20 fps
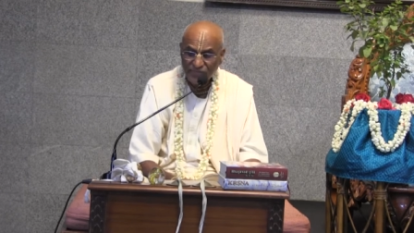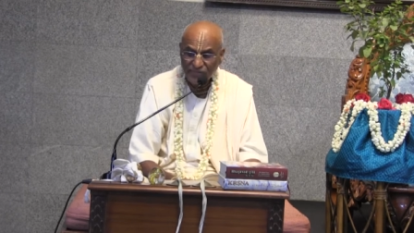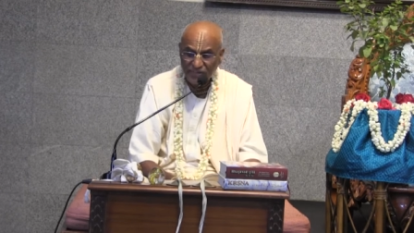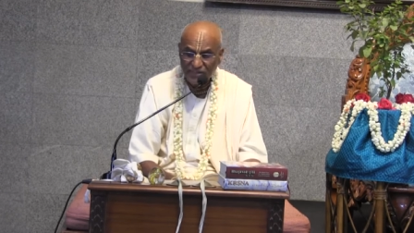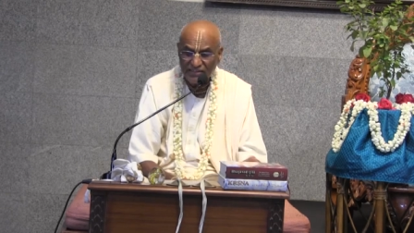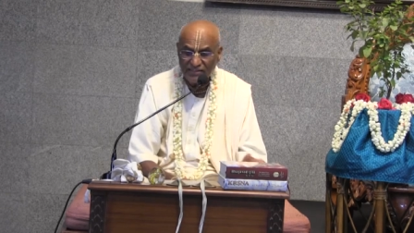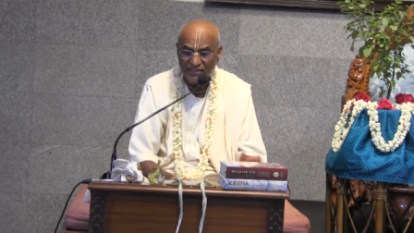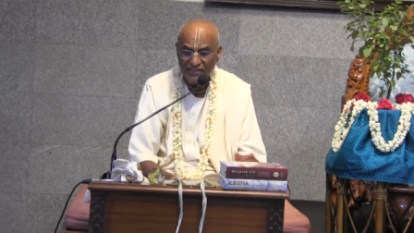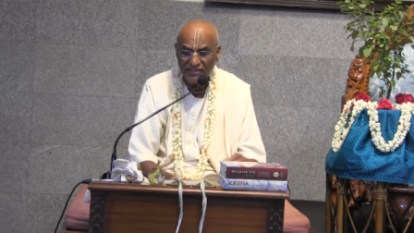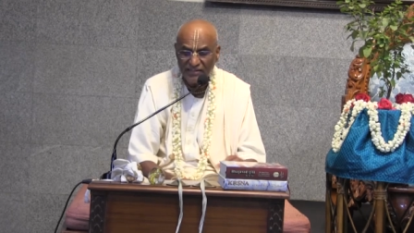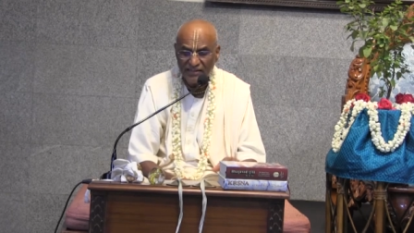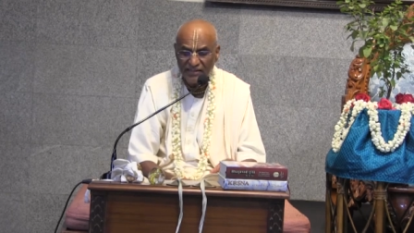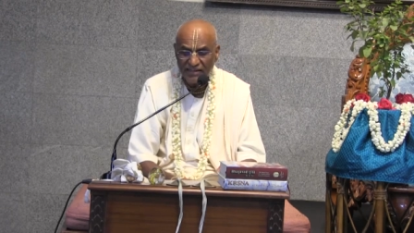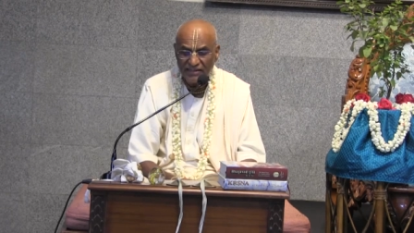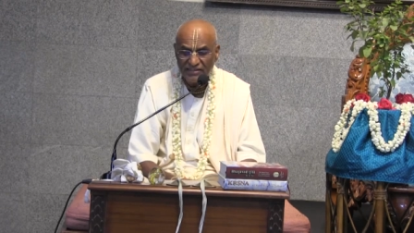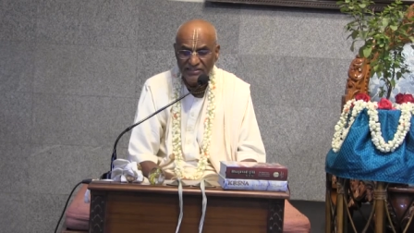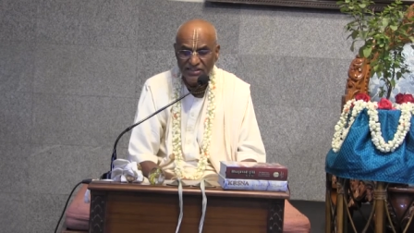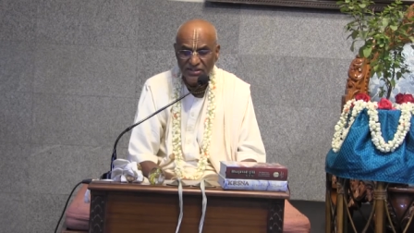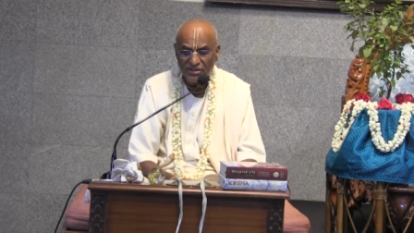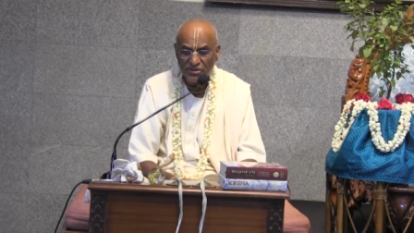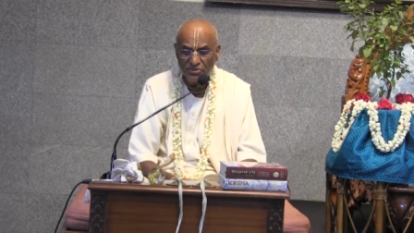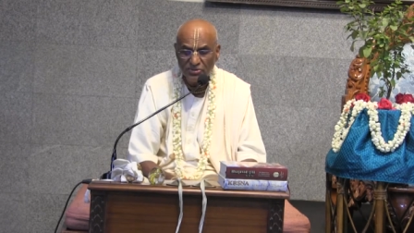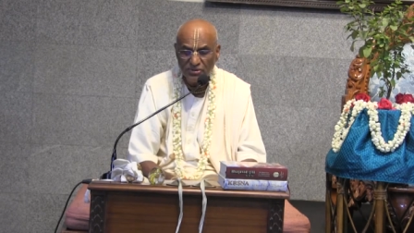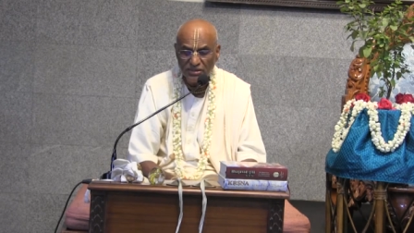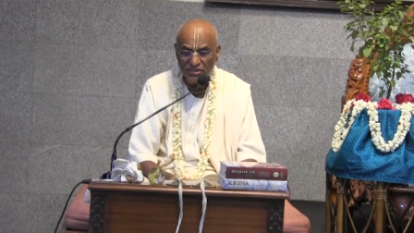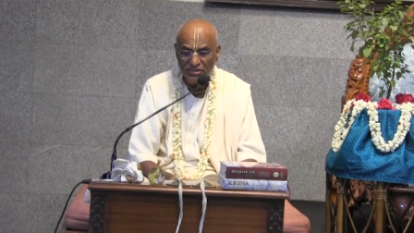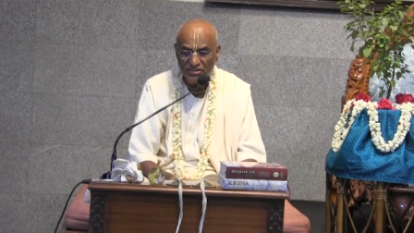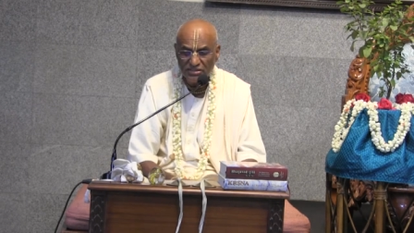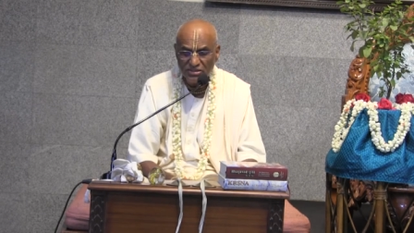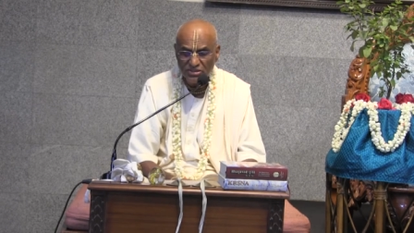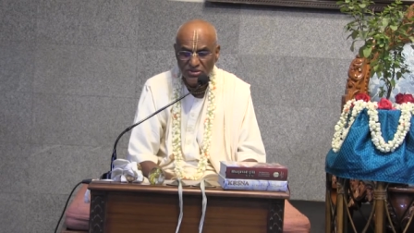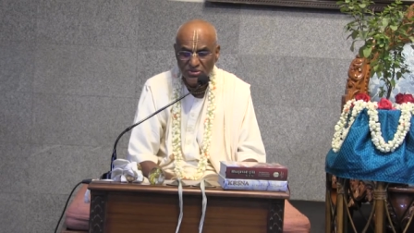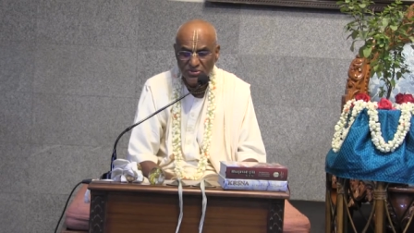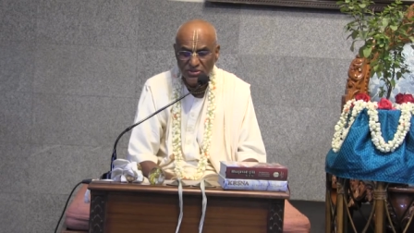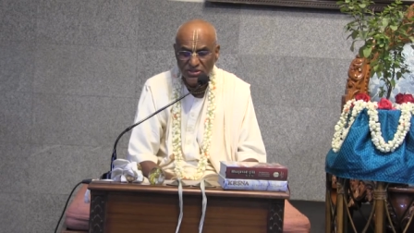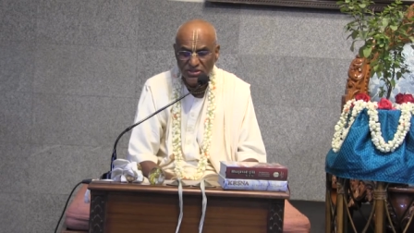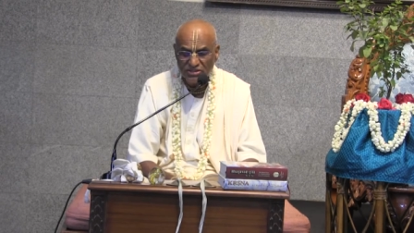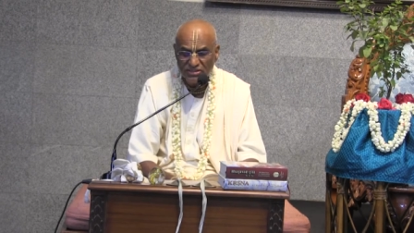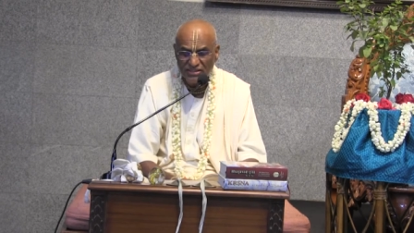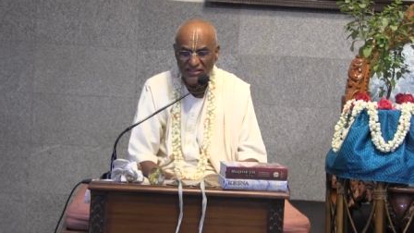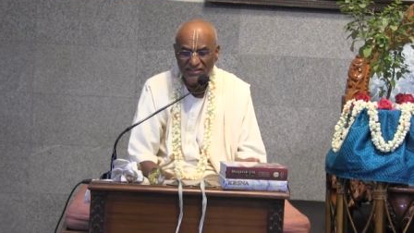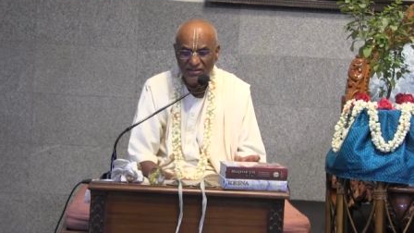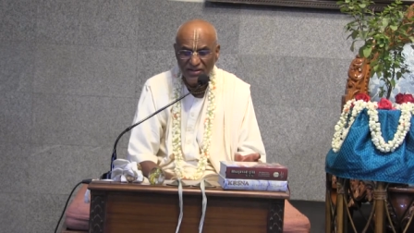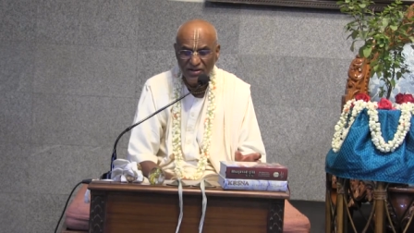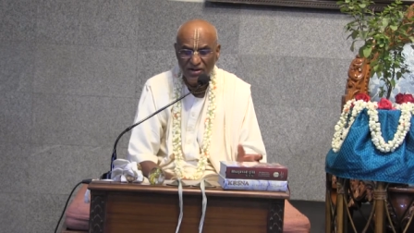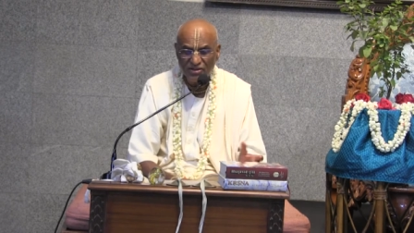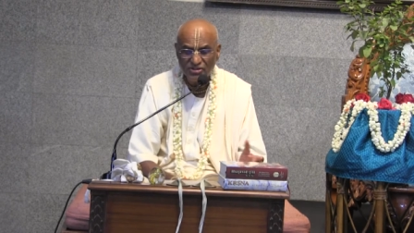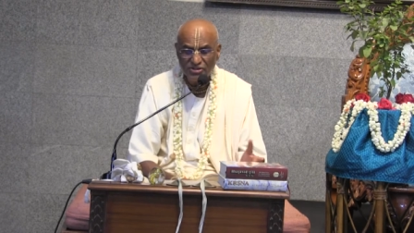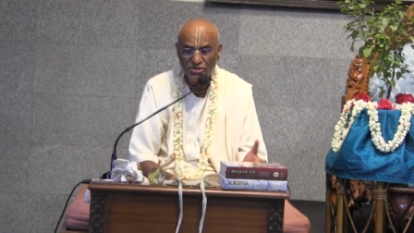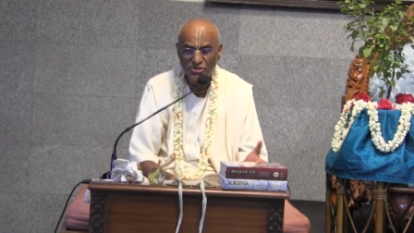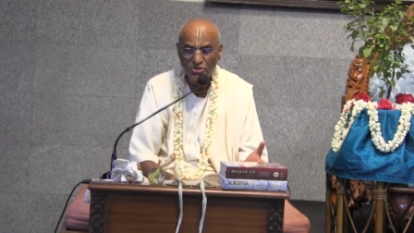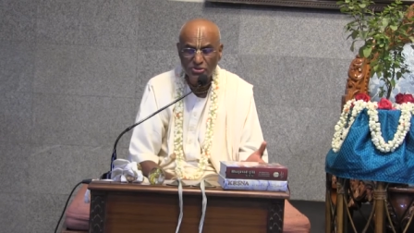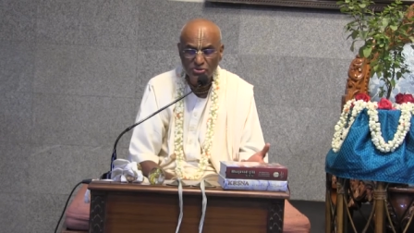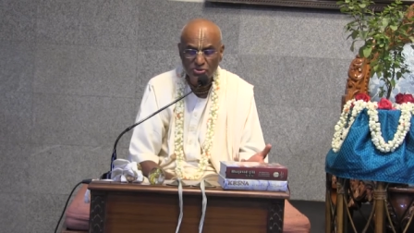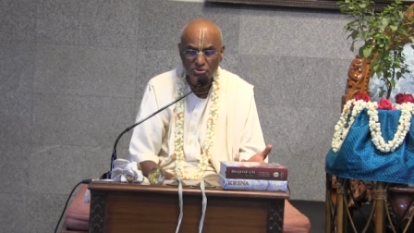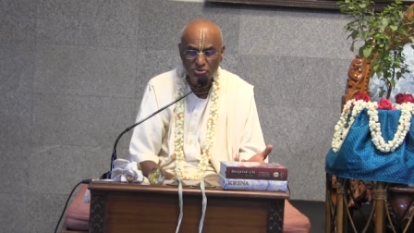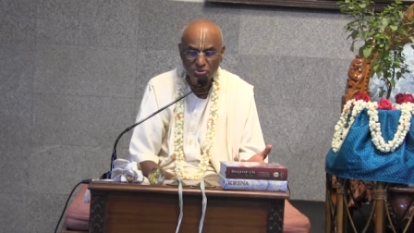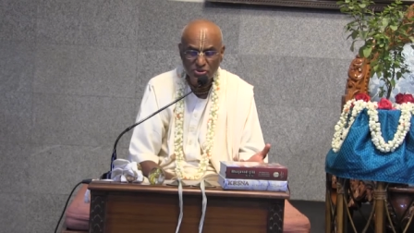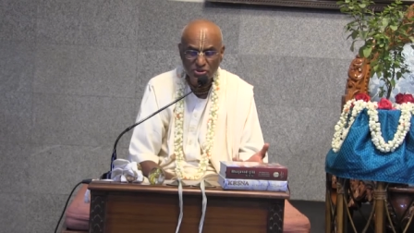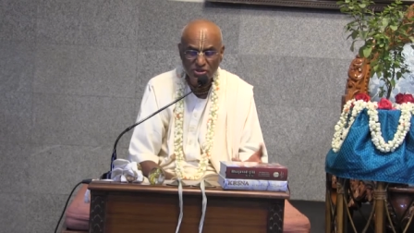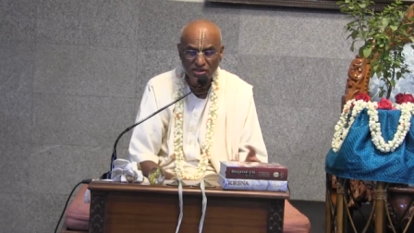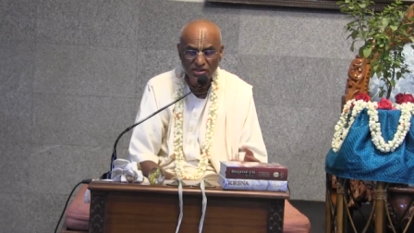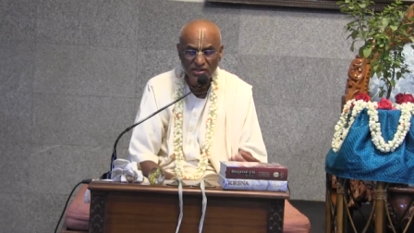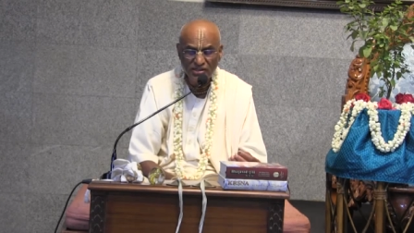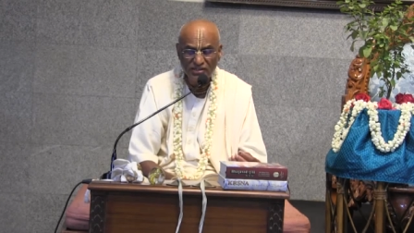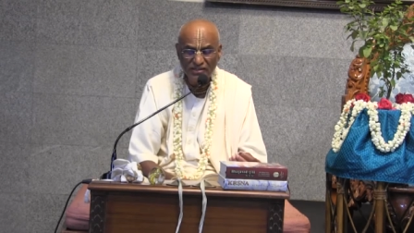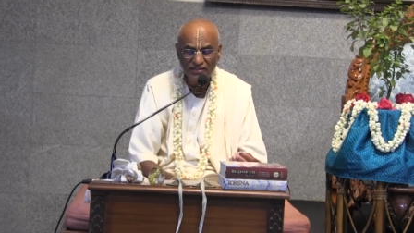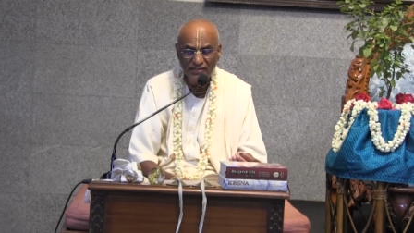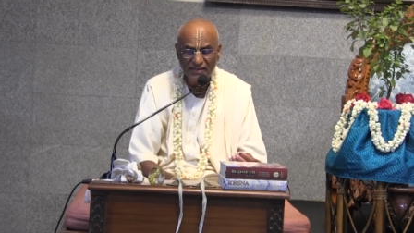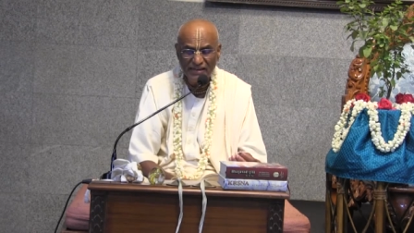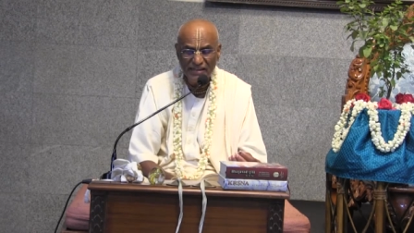in executing his duties as a constitutional